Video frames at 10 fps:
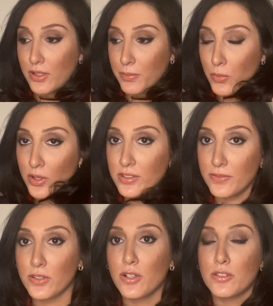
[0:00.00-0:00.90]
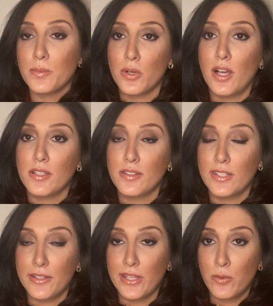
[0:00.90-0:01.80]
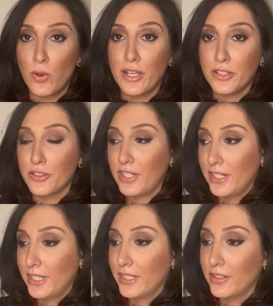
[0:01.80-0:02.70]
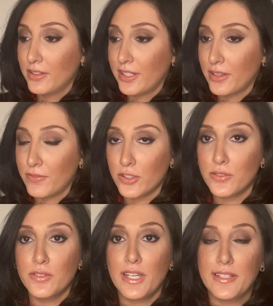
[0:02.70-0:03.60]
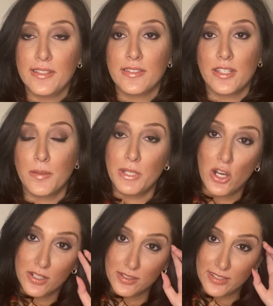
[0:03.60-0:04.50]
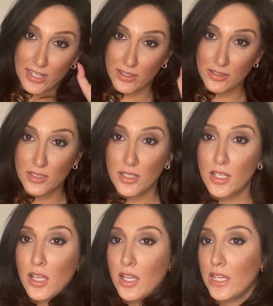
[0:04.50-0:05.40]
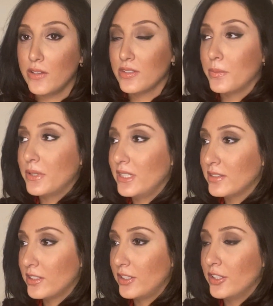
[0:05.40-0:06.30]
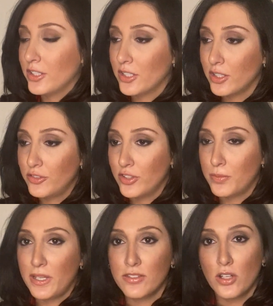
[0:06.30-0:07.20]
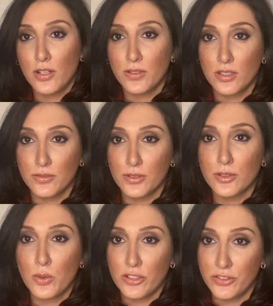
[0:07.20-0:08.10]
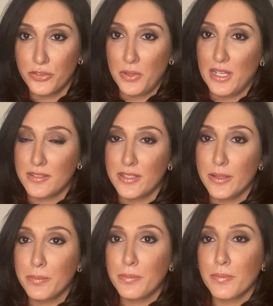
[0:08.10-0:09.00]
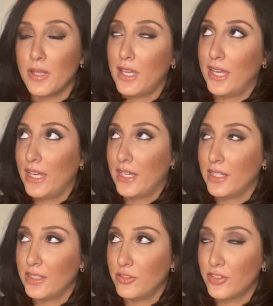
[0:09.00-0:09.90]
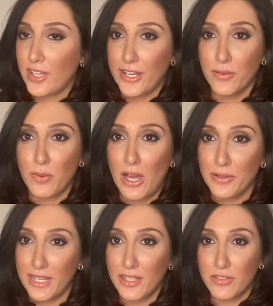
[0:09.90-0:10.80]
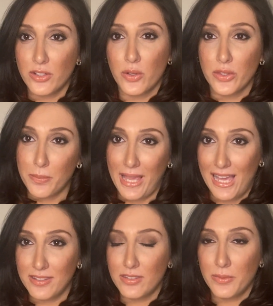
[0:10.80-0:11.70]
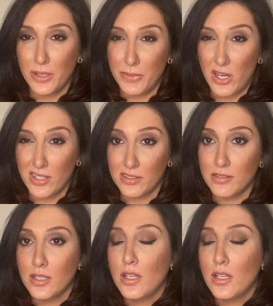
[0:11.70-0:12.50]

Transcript: more difficult to like while you're dating, like the first few dates, it's going to be hard to tell if somebody is secure just based off of questions you ask them and just kind of how they answer or their past. I'm going to be honest.